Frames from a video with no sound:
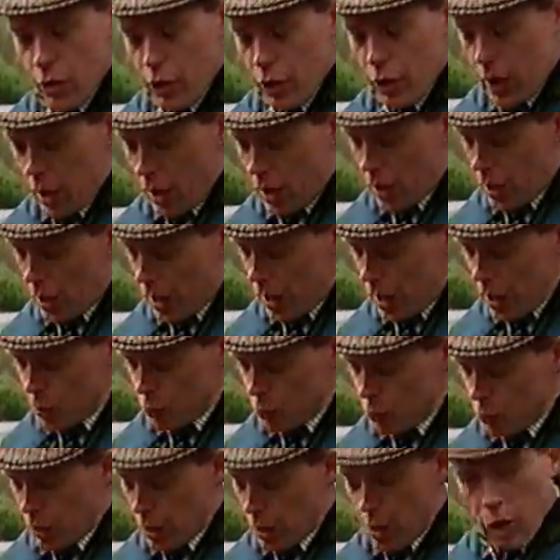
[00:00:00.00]
Then, as
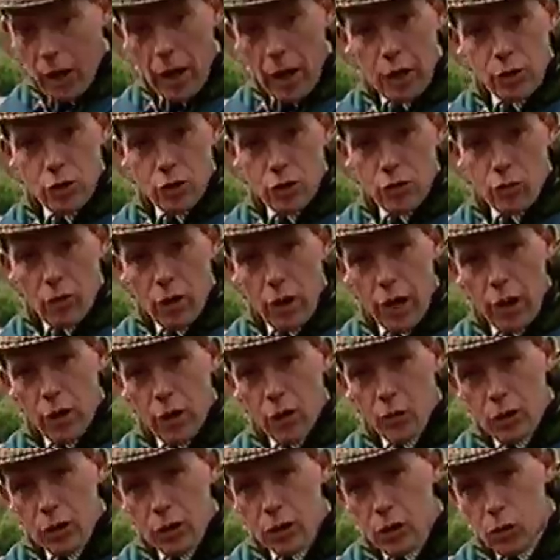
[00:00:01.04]
we go out and round,
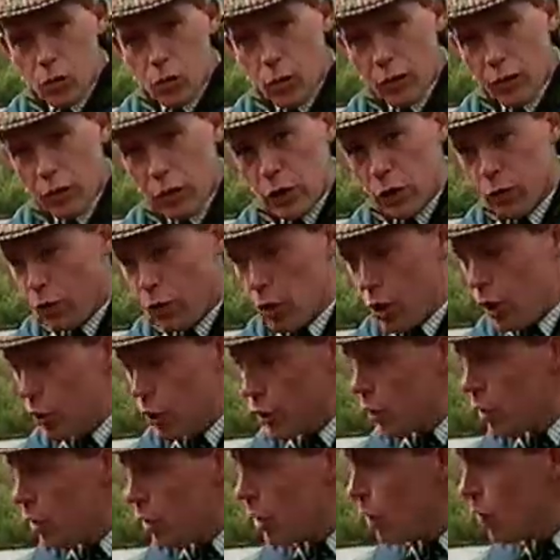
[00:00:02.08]
we swivel the rod
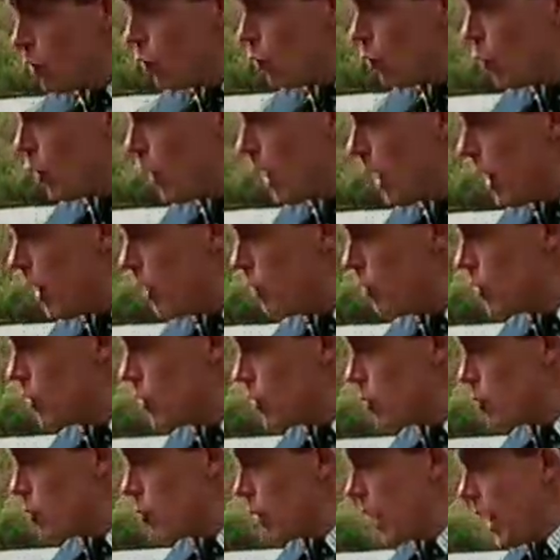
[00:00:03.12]
round,
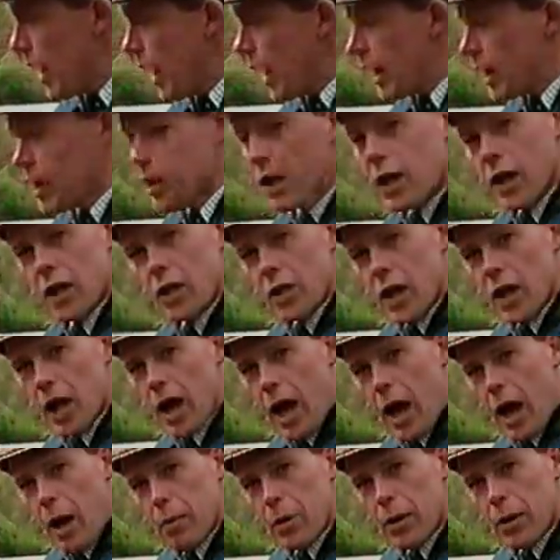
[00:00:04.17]
back and
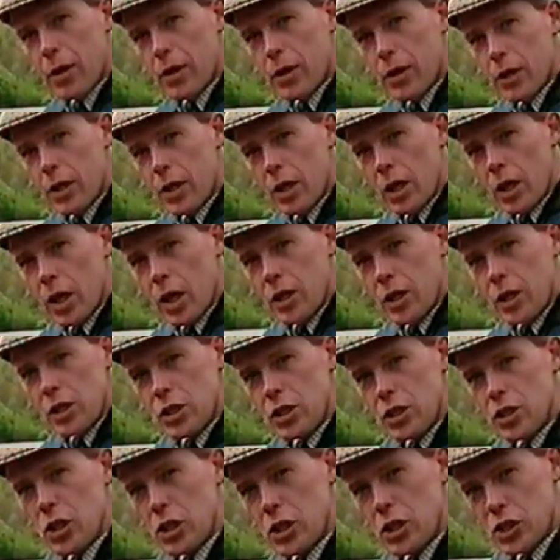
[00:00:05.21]
up. And it
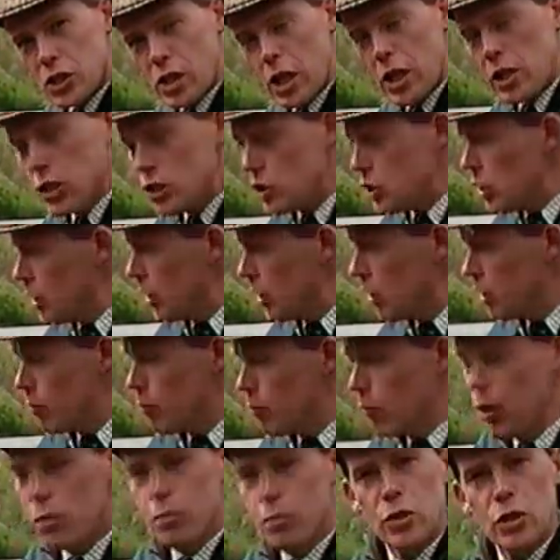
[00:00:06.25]
is essentially the
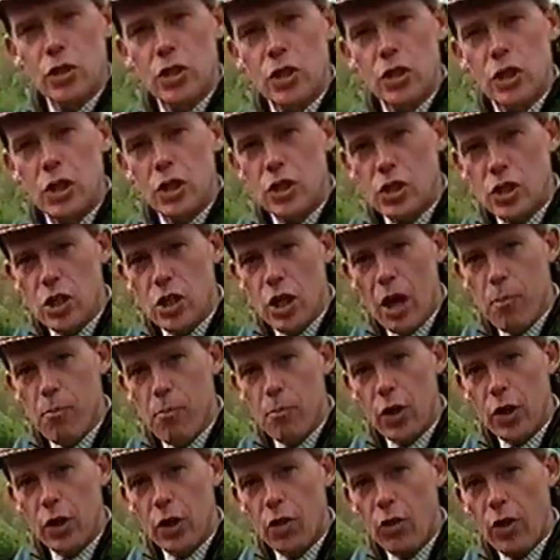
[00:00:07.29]
movement of this thumb
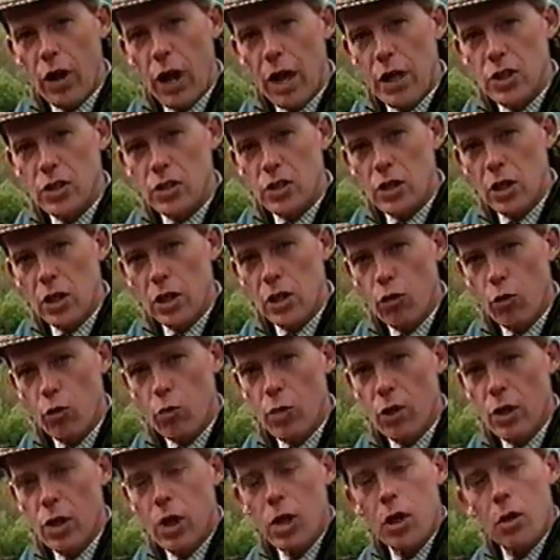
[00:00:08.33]
that creates the loop.
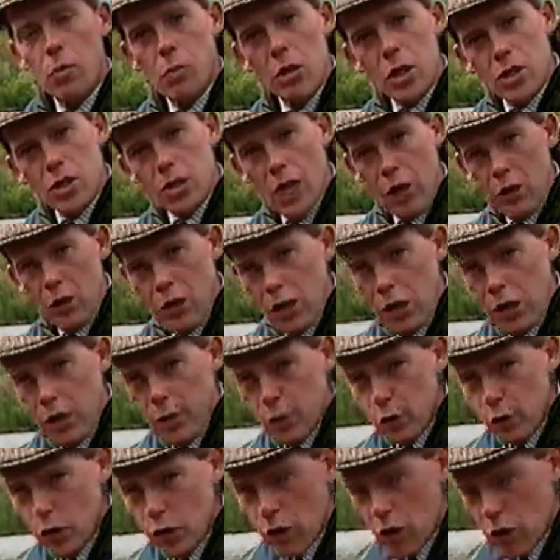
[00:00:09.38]
Because having
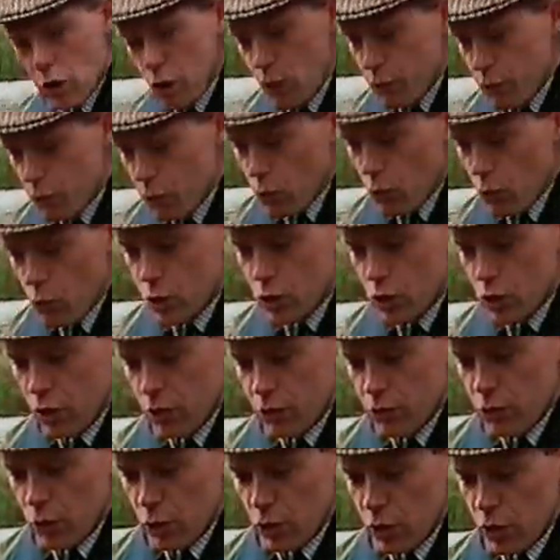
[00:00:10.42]
lifted it off the water,
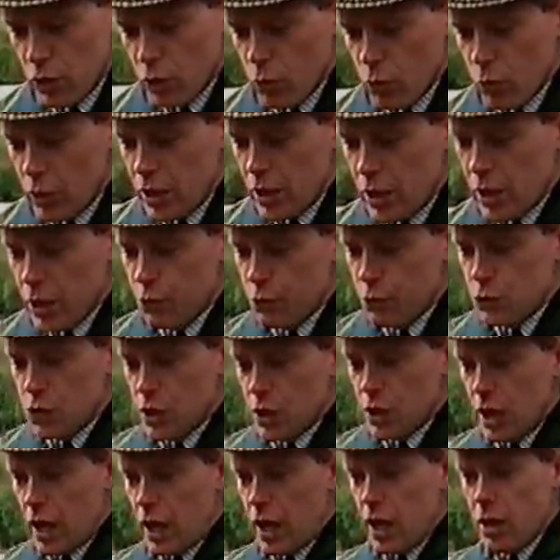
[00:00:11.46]
if you look, we lift to
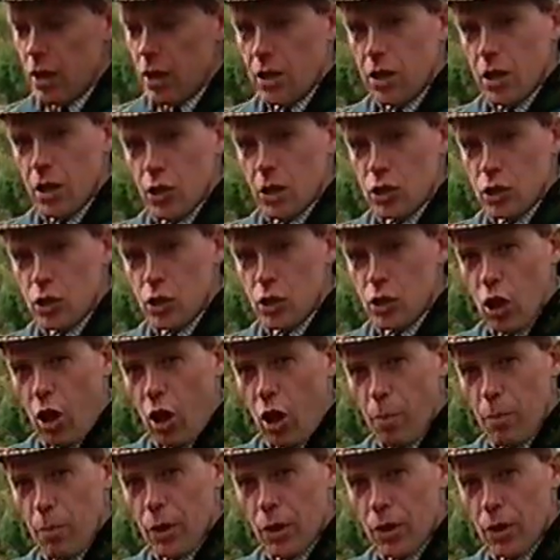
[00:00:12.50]
there and stop.
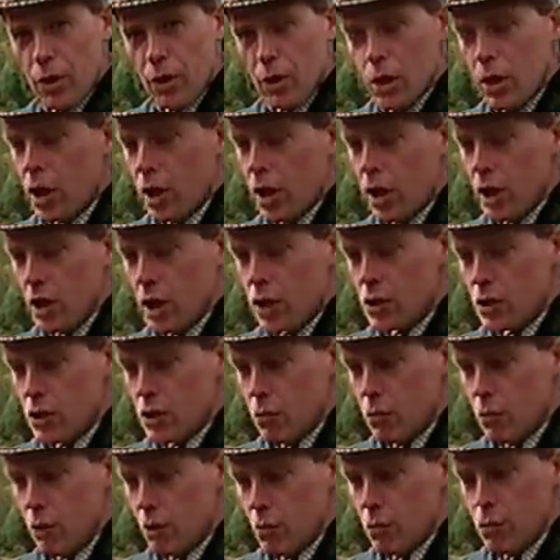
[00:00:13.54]
And it's the
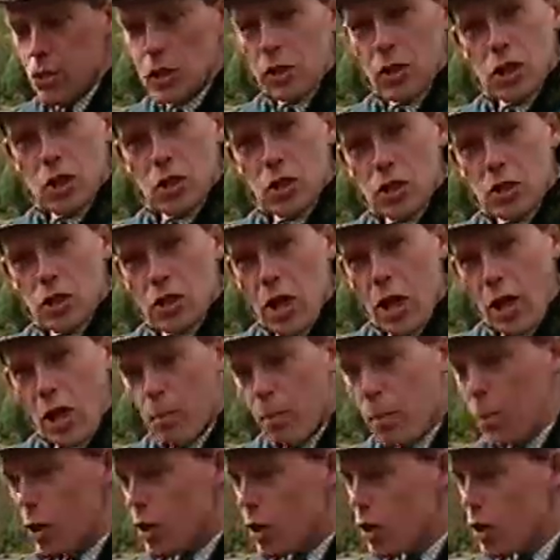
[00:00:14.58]
movement of this thumb